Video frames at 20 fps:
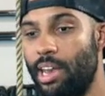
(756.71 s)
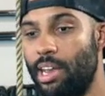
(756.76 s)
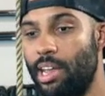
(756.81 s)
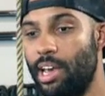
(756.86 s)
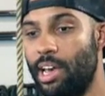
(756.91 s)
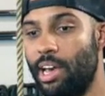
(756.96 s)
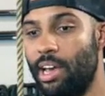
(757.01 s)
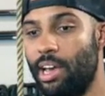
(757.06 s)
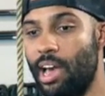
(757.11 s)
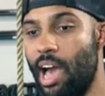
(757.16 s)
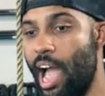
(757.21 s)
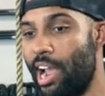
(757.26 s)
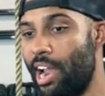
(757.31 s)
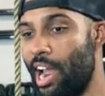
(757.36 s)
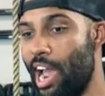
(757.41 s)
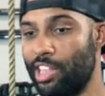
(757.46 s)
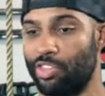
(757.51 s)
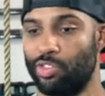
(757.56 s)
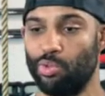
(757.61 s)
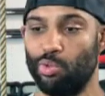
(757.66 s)
I
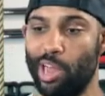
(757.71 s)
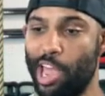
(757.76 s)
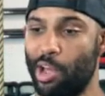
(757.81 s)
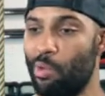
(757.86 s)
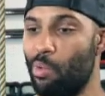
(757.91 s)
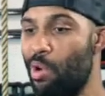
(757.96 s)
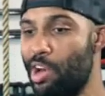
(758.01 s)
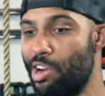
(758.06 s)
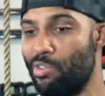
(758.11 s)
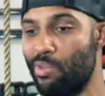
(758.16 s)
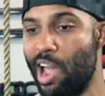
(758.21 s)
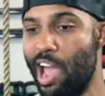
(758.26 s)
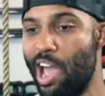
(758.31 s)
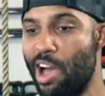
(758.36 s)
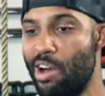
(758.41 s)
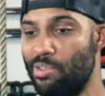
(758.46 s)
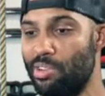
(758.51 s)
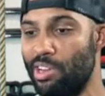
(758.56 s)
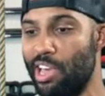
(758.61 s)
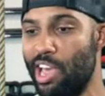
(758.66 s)
got through like one
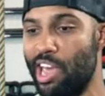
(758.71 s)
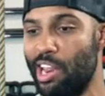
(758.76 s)
round,